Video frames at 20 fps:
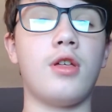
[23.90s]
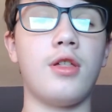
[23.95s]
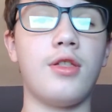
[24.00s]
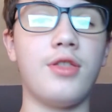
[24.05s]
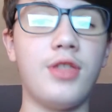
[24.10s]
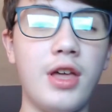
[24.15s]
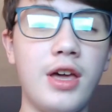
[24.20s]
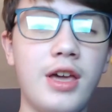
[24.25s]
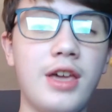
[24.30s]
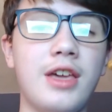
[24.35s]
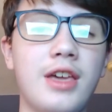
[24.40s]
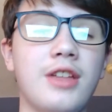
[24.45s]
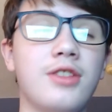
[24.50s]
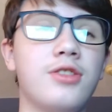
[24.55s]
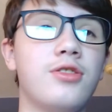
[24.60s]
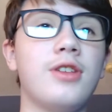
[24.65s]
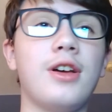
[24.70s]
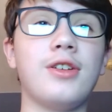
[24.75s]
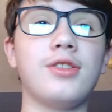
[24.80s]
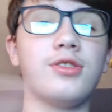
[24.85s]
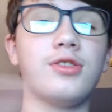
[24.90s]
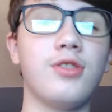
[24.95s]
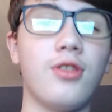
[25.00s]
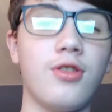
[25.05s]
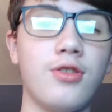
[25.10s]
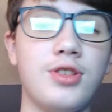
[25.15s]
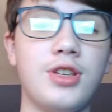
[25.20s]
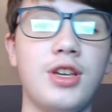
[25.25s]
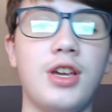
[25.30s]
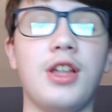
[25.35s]
thing in
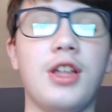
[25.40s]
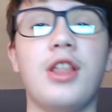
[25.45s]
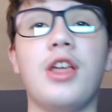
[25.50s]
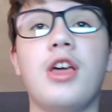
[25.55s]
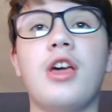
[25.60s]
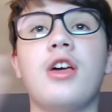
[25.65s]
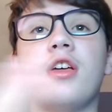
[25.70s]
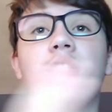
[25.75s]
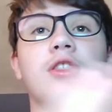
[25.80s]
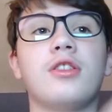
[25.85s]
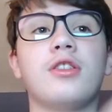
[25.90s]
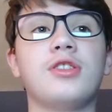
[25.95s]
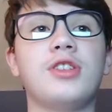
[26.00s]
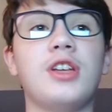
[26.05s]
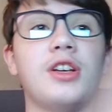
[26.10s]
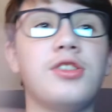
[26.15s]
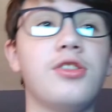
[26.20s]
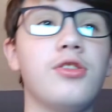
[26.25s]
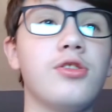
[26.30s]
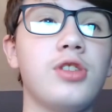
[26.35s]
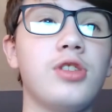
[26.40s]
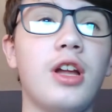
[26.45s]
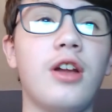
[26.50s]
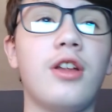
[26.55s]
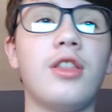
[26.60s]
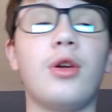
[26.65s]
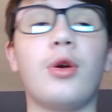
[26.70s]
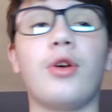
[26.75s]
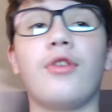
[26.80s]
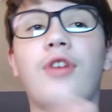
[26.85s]
2013. 6 years
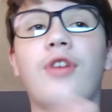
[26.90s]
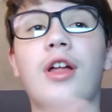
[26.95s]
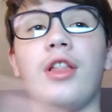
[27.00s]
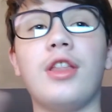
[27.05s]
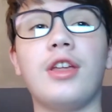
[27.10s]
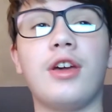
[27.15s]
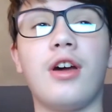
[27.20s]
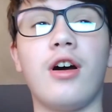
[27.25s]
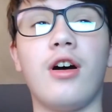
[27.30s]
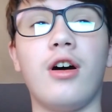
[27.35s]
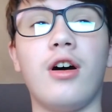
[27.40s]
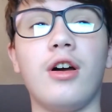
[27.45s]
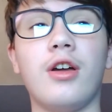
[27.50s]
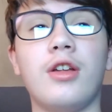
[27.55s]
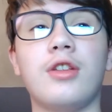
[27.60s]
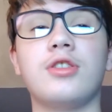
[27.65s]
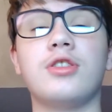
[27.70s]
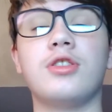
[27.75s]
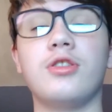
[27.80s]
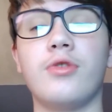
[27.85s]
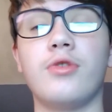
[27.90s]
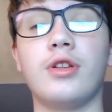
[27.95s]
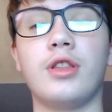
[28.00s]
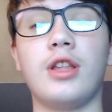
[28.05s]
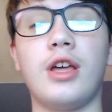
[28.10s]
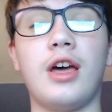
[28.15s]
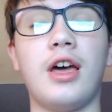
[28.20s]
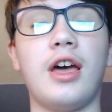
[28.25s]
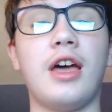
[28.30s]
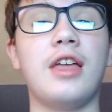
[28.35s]
later, they were finally caught doing
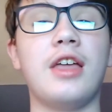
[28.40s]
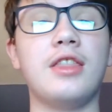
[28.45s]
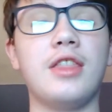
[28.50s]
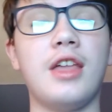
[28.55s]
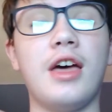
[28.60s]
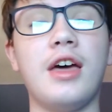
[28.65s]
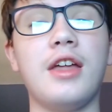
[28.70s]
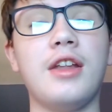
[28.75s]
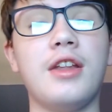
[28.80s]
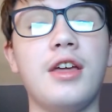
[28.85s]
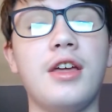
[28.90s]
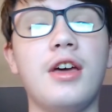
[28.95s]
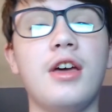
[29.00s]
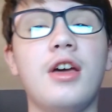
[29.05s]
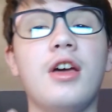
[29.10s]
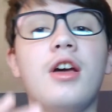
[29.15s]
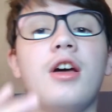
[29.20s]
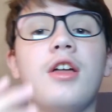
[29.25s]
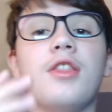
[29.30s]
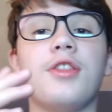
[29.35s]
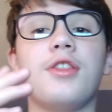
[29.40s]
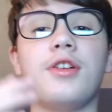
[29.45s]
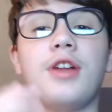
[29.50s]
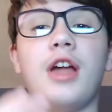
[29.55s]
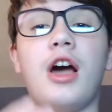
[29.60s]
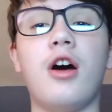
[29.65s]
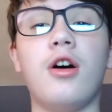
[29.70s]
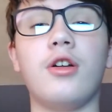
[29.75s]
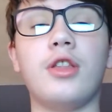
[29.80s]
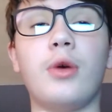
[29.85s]
that, and then
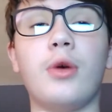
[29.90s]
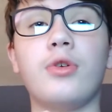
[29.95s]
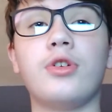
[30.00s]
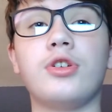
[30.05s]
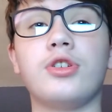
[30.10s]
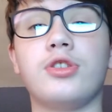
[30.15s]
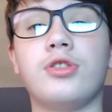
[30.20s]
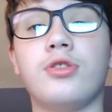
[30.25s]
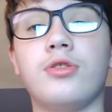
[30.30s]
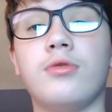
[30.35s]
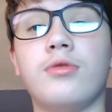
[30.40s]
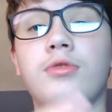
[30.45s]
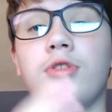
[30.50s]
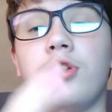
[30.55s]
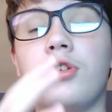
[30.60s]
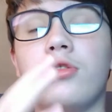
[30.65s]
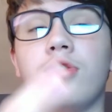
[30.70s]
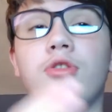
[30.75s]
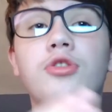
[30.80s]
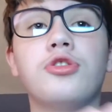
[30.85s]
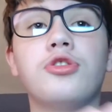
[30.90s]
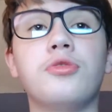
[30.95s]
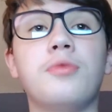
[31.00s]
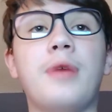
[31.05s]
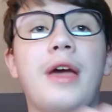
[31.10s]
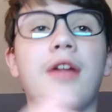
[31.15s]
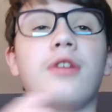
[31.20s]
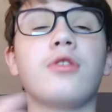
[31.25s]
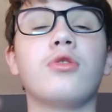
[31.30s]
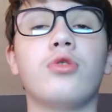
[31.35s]
YouTube
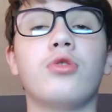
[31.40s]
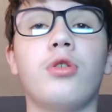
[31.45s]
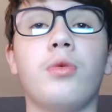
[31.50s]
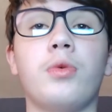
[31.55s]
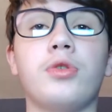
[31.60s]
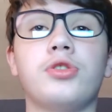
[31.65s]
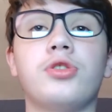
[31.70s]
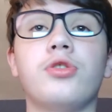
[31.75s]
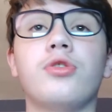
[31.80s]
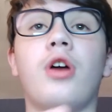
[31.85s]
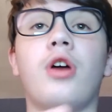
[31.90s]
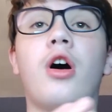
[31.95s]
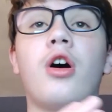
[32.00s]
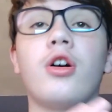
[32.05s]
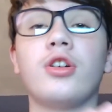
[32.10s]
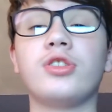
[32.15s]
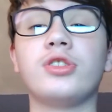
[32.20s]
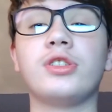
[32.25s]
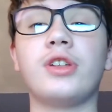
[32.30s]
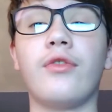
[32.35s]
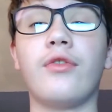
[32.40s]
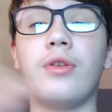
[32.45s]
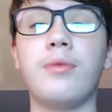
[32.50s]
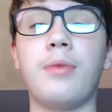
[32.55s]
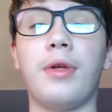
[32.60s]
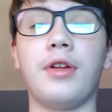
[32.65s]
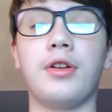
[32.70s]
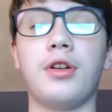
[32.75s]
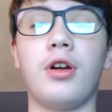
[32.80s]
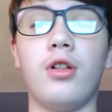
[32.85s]
and Google were sued $170
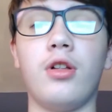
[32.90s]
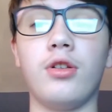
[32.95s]
million.